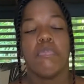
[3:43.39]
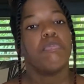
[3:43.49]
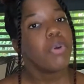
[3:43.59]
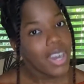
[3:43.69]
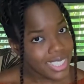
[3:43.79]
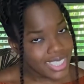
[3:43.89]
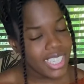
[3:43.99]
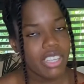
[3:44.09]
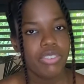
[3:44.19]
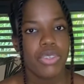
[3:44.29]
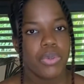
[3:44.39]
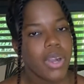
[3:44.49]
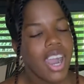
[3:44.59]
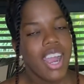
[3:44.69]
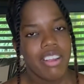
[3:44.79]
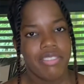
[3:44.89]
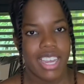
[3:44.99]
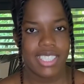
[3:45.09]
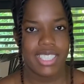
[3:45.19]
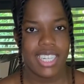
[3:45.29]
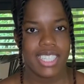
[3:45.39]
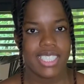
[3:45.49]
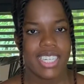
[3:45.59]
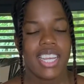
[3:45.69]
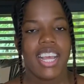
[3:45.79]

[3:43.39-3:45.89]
But if you are vaccinated,